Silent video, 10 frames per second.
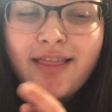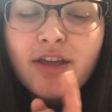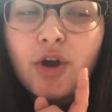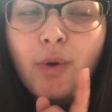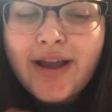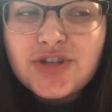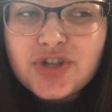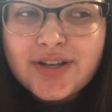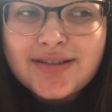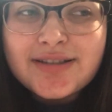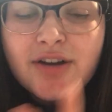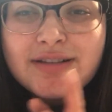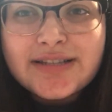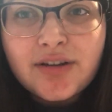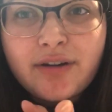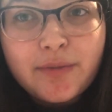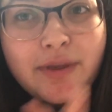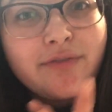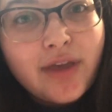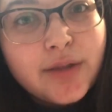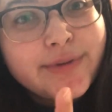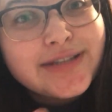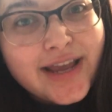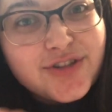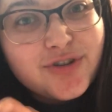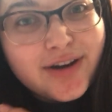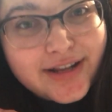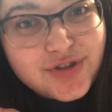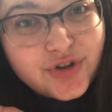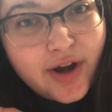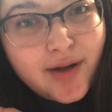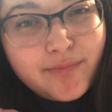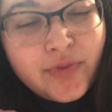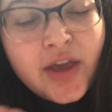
the questions are still going to be available to answer on Instagram.